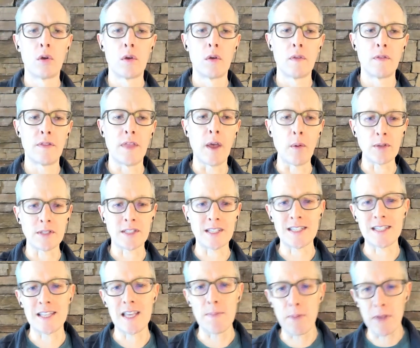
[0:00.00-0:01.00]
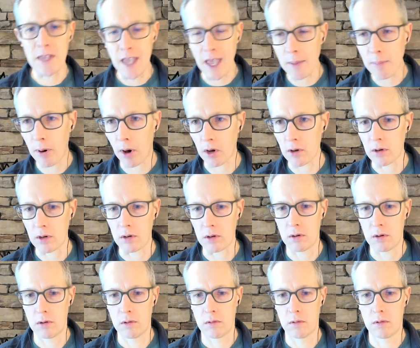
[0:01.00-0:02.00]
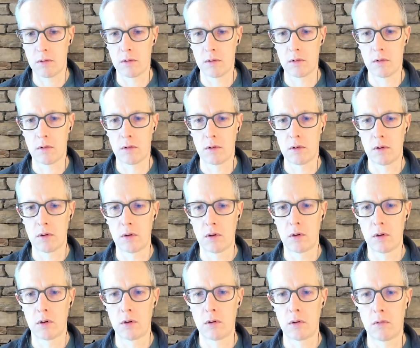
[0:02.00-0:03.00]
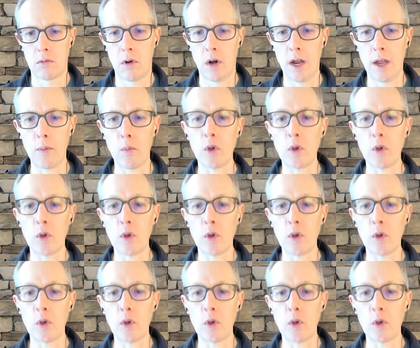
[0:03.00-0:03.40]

that was a CPA partner, right?